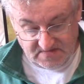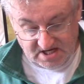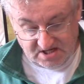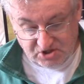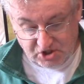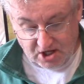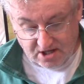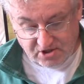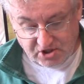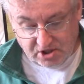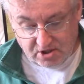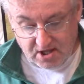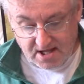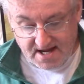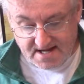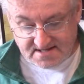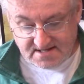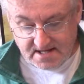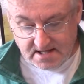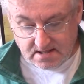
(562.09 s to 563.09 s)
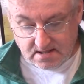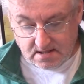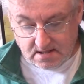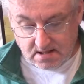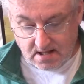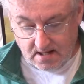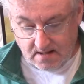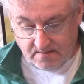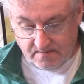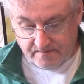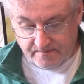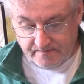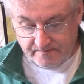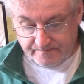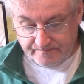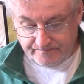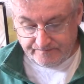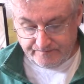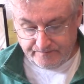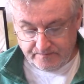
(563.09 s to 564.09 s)
Charger Classic, um,
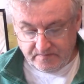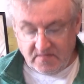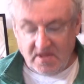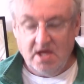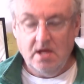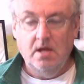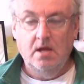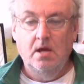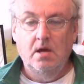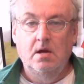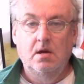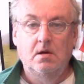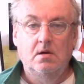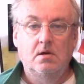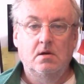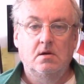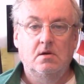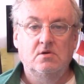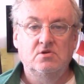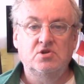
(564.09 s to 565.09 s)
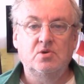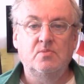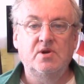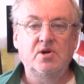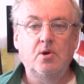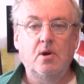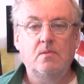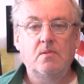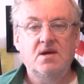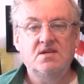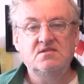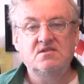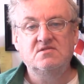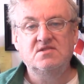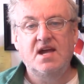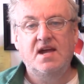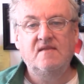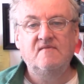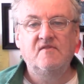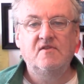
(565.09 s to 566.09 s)
so many great races.
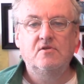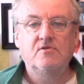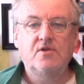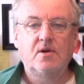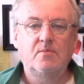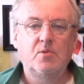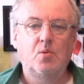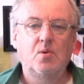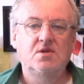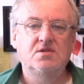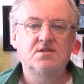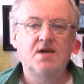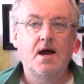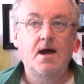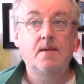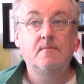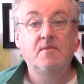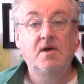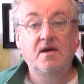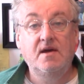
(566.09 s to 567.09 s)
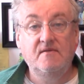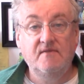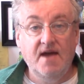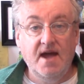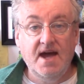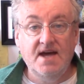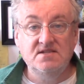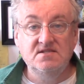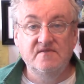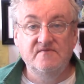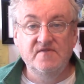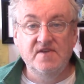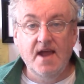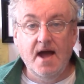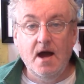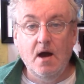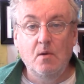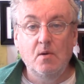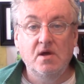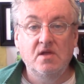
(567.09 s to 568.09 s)
Danville, number one time, as of
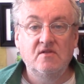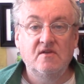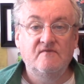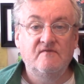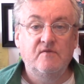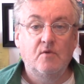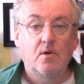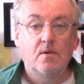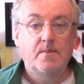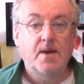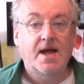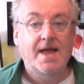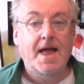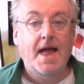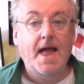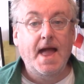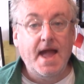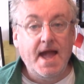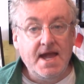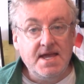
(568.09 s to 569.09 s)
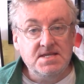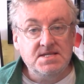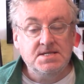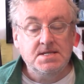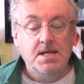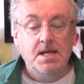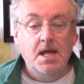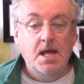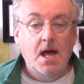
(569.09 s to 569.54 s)
now in the 4x8.